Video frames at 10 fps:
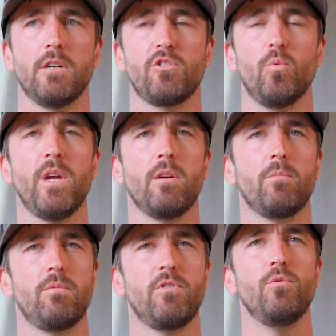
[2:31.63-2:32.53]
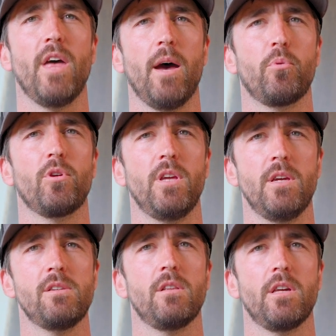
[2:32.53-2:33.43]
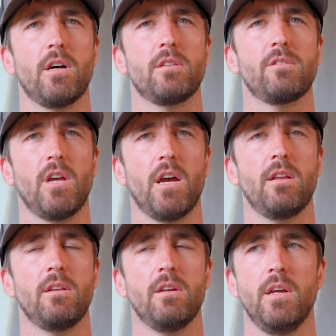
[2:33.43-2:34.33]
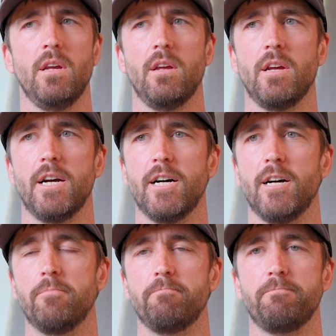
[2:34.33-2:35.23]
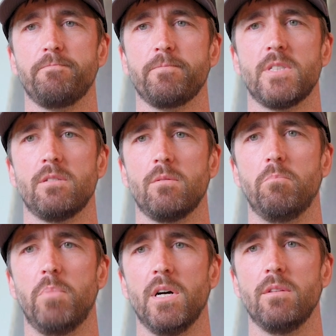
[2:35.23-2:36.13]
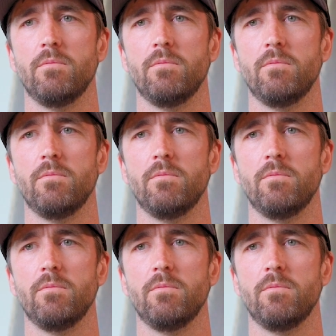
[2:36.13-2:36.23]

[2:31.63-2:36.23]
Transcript: so we can do that pretty easily on site. But